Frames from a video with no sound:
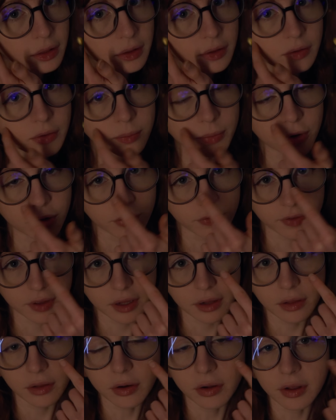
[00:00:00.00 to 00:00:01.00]
this
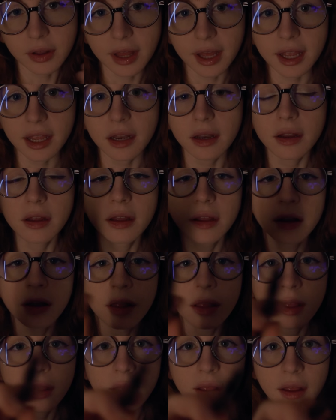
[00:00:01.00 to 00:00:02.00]
perfect little line.
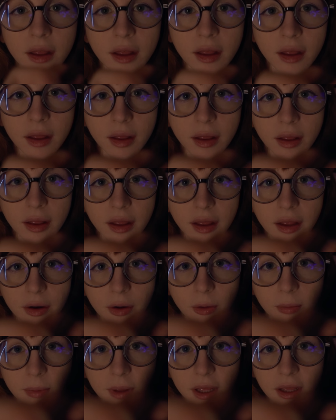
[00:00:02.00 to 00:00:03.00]

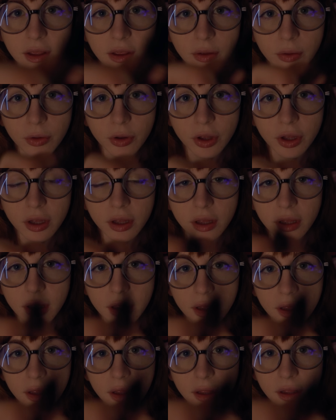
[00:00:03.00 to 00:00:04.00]
It'll make you
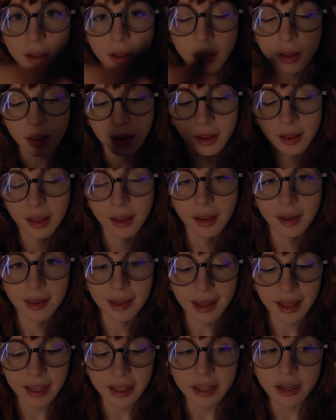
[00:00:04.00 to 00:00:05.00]
look
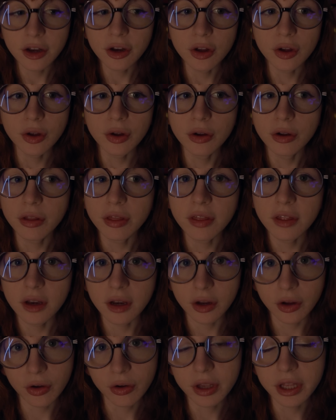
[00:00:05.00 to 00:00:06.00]
like an
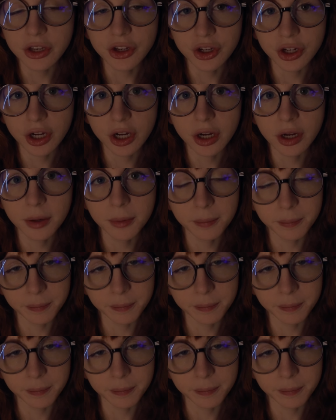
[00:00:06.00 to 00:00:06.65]
earthen creature.